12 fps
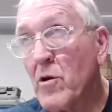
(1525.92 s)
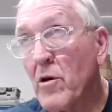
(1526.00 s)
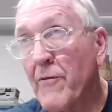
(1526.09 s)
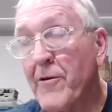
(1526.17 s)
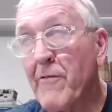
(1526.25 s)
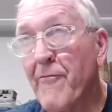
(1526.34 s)

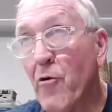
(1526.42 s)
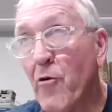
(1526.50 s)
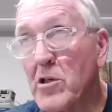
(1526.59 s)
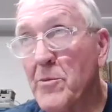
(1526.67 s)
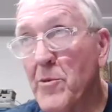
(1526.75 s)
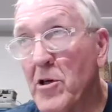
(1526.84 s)
So if an
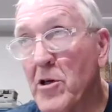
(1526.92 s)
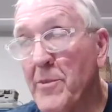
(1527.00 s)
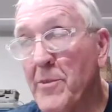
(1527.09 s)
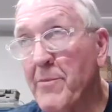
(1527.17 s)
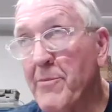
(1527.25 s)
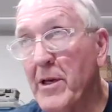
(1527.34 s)
enforceable
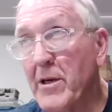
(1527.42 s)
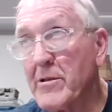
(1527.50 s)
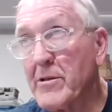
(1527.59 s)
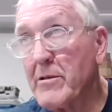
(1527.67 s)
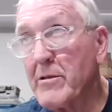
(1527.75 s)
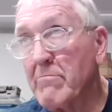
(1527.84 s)
commitment
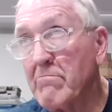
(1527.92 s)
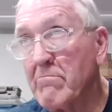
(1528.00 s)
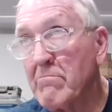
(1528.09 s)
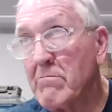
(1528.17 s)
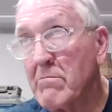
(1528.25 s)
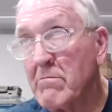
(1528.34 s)
is,
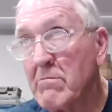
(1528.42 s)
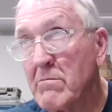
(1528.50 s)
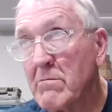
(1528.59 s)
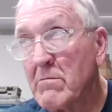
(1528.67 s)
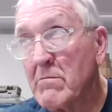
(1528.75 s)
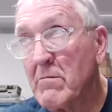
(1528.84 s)

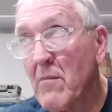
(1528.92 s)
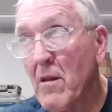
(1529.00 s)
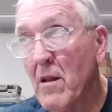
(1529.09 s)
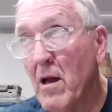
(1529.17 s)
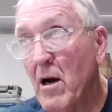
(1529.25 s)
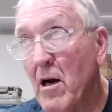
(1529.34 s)

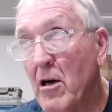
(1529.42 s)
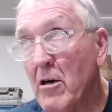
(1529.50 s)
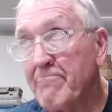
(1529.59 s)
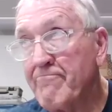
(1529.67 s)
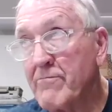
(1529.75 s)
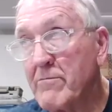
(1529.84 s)

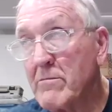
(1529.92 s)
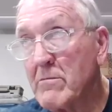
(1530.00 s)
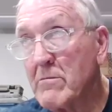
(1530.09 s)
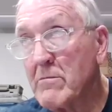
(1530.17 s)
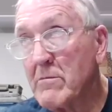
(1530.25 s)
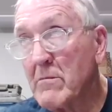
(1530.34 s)
well,
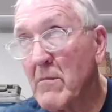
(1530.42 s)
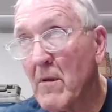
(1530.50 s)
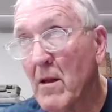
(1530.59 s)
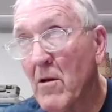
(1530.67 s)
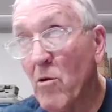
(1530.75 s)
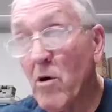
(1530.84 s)

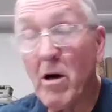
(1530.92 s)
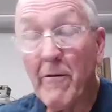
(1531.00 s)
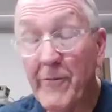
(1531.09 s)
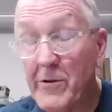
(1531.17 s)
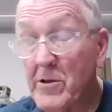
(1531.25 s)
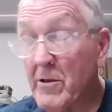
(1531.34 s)

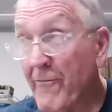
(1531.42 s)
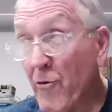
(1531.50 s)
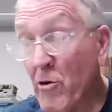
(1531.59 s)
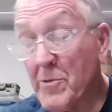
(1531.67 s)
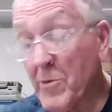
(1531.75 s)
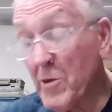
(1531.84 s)
if it's an
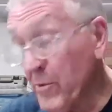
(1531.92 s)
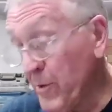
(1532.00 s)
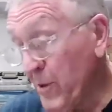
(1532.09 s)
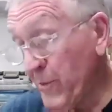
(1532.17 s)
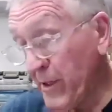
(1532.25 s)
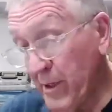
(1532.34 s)
enforceable
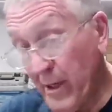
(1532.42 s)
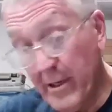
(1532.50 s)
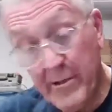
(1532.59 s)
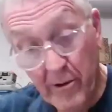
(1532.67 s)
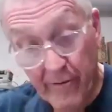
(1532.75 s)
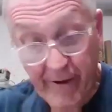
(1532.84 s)
commitment
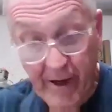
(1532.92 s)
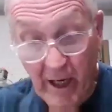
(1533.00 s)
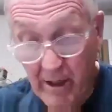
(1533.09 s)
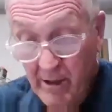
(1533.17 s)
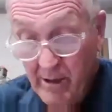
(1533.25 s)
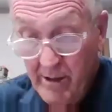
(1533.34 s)
and it's still
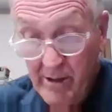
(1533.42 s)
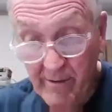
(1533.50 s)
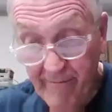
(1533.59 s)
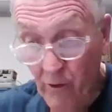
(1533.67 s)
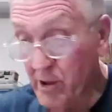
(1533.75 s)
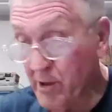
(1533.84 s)
valid,
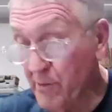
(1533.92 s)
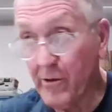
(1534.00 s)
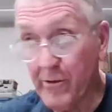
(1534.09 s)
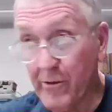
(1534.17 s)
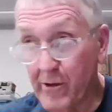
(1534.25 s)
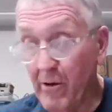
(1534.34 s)
it's
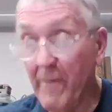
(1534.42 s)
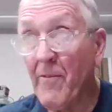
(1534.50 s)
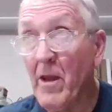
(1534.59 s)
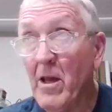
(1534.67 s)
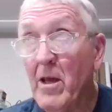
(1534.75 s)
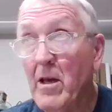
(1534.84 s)
enforceable.
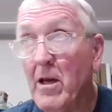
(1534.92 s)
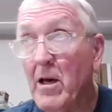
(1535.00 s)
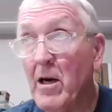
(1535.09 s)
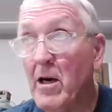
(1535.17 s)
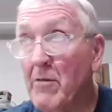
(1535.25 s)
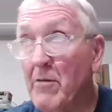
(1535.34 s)
So,
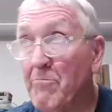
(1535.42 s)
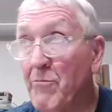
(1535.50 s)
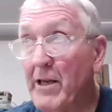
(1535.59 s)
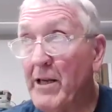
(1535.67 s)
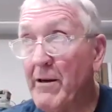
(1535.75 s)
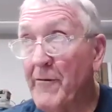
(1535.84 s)

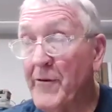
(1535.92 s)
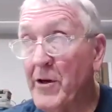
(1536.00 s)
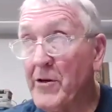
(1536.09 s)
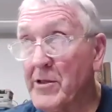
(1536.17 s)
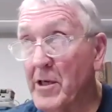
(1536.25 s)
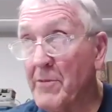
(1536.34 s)
but
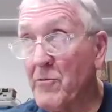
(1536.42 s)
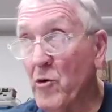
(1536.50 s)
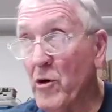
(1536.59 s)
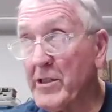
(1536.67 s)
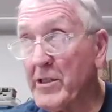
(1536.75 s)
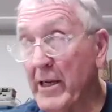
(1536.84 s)
if there's
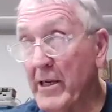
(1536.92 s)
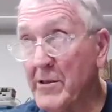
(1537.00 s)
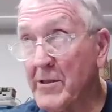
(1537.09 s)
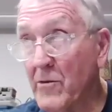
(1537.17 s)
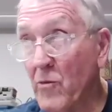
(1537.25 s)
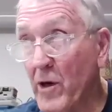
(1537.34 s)
some question
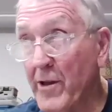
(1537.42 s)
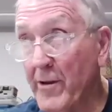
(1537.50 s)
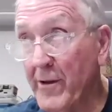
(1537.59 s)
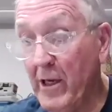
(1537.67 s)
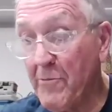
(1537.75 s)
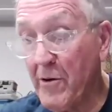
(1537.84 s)
as to
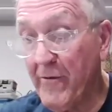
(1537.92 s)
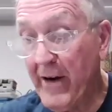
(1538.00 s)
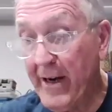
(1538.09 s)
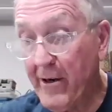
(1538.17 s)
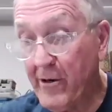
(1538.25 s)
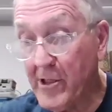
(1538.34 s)
whether the
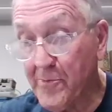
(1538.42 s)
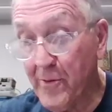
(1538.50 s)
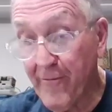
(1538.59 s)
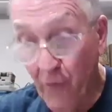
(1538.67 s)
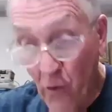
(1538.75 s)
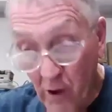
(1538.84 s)
provider
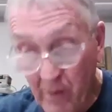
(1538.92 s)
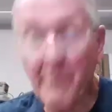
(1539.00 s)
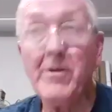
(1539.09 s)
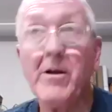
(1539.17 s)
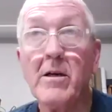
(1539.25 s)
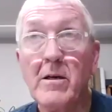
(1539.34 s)
has
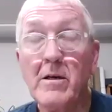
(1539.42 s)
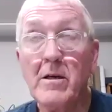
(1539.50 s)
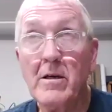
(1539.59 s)
performed